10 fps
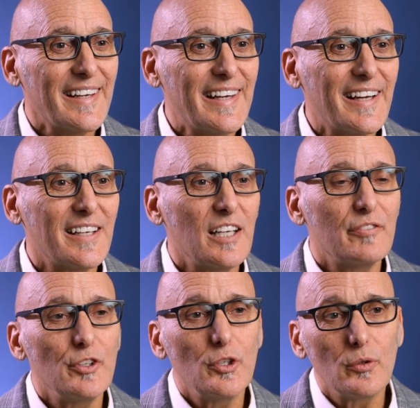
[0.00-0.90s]
Again,
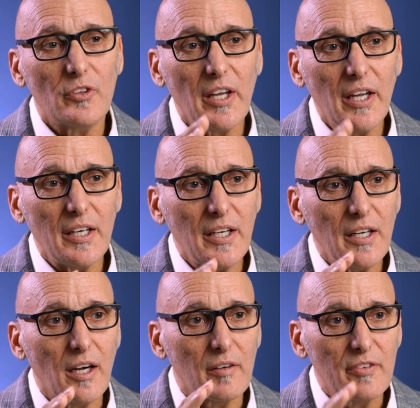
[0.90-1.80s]
if you use
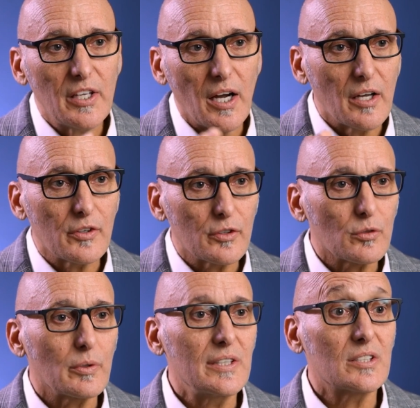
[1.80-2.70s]
any of the other
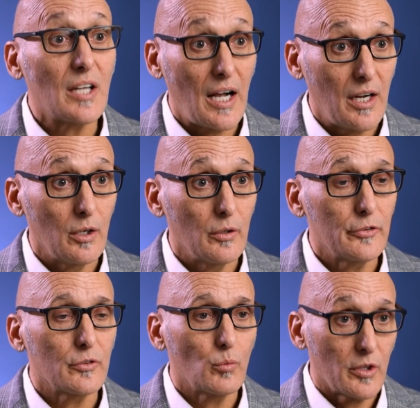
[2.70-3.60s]
three
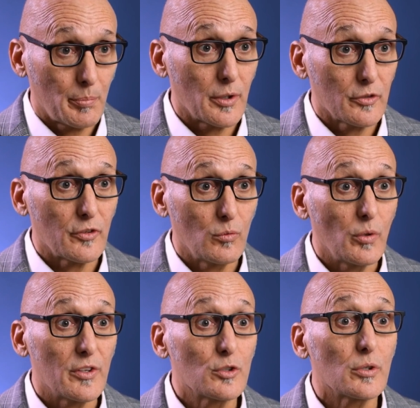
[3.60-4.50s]
styles with a person
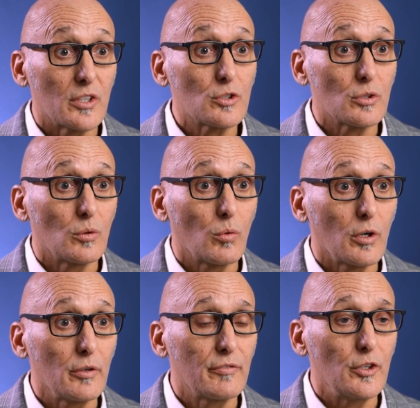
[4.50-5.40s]
with a traditional
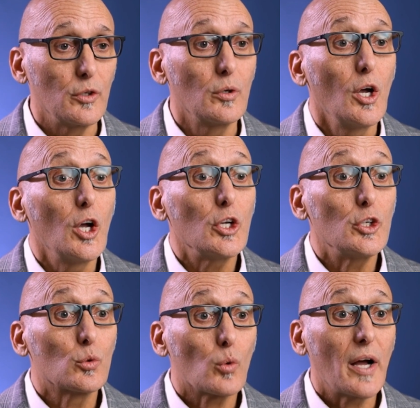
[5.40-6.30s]
worldview,
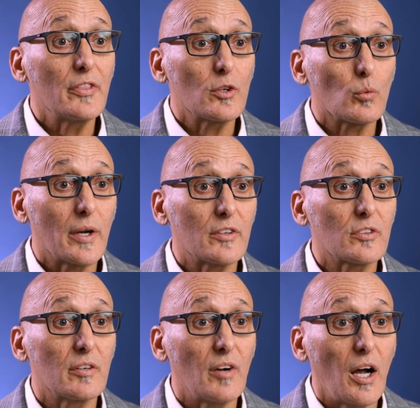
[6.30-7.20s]
you run the
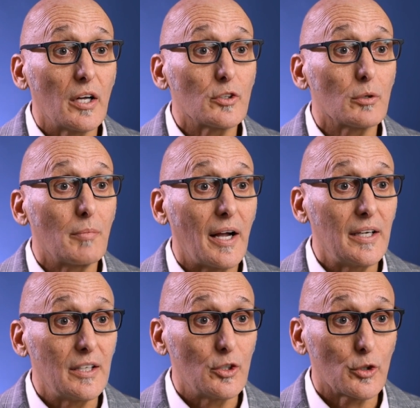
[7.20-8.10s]
risk of
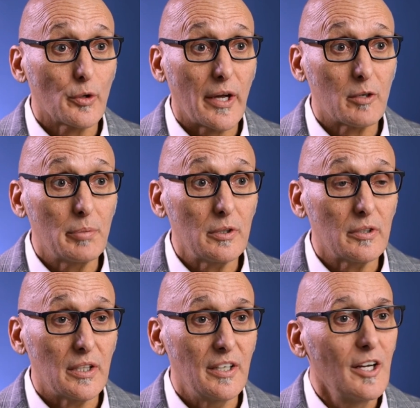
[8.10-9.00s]
undermining your
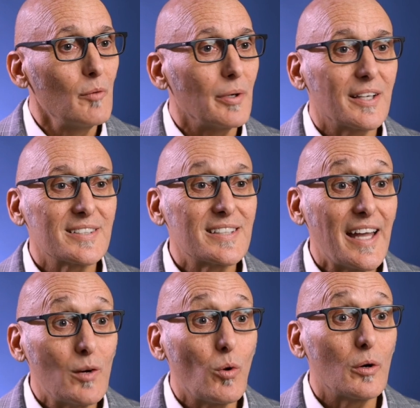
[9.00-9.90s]
credibility because
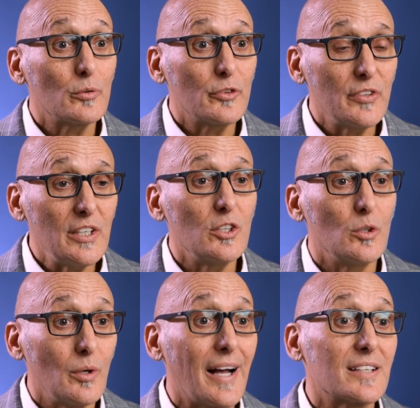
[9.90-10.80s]
they won't see
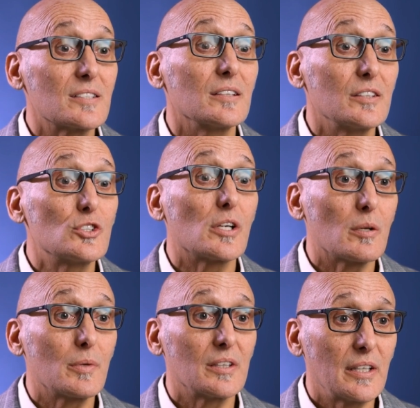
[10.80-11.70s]
you as a
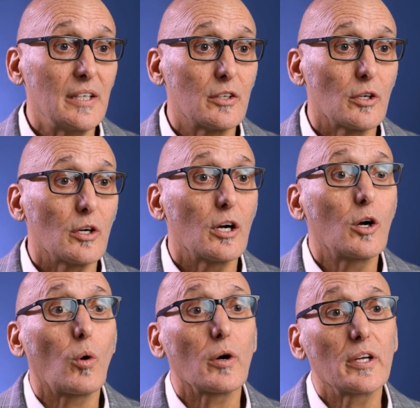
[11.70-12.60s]
legitimate leader
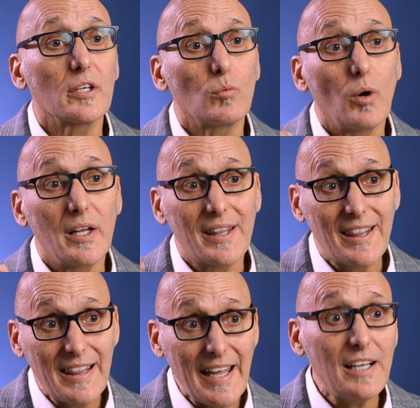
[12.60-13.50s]
according to what
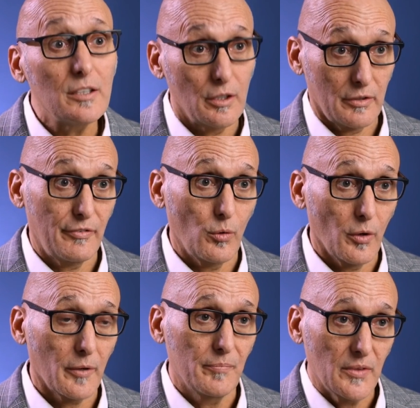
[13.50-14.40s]
they look
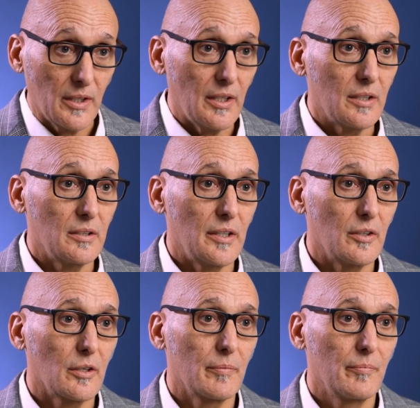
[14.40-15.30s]
for in a
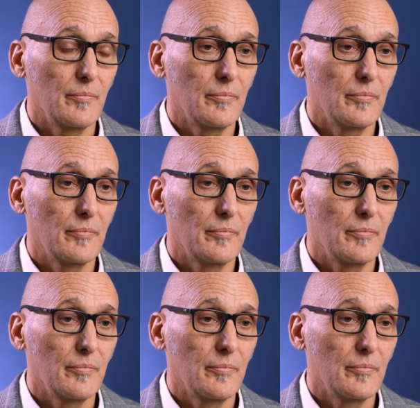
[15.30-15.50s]
leader.